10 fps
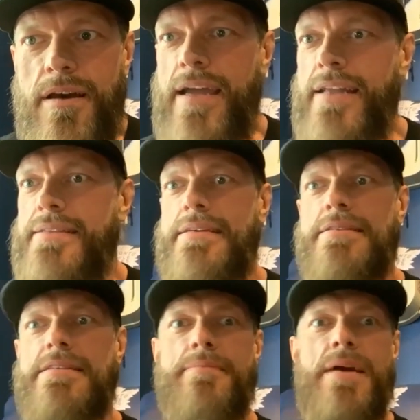I had a
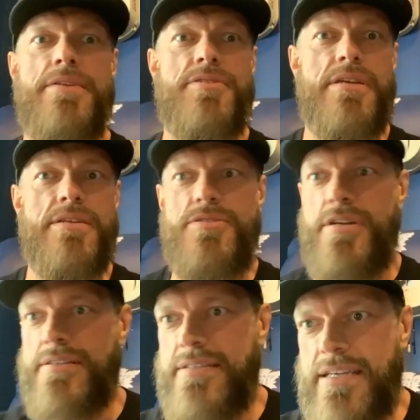TLC match against
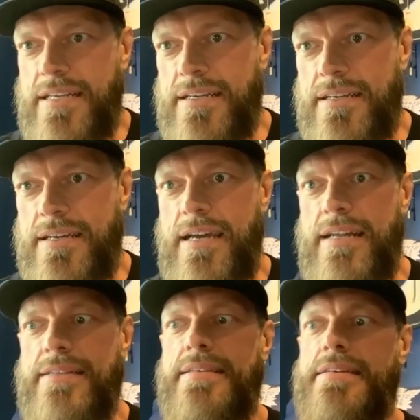John Cena. I
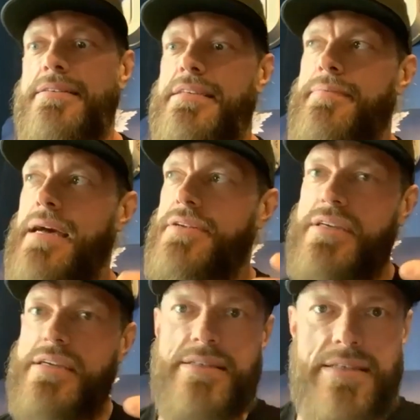had a TLC
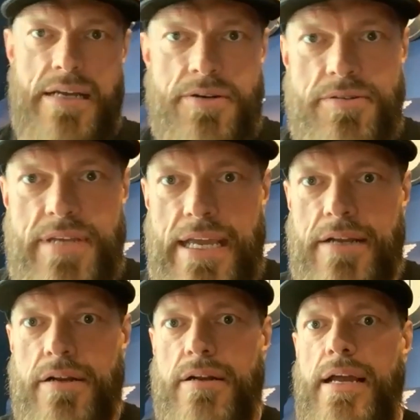match against The
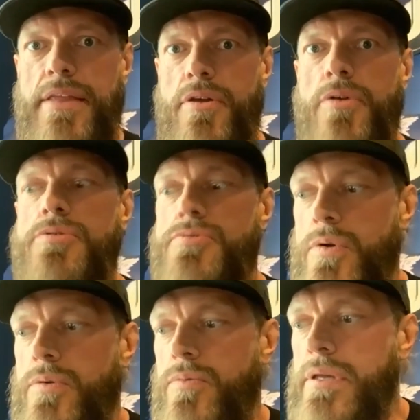Undertaker. And those
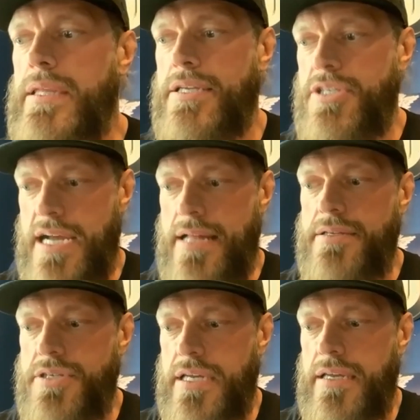were really
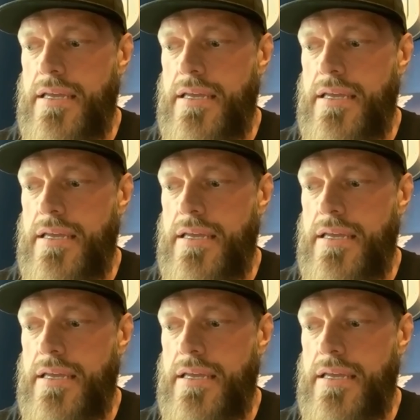challenging.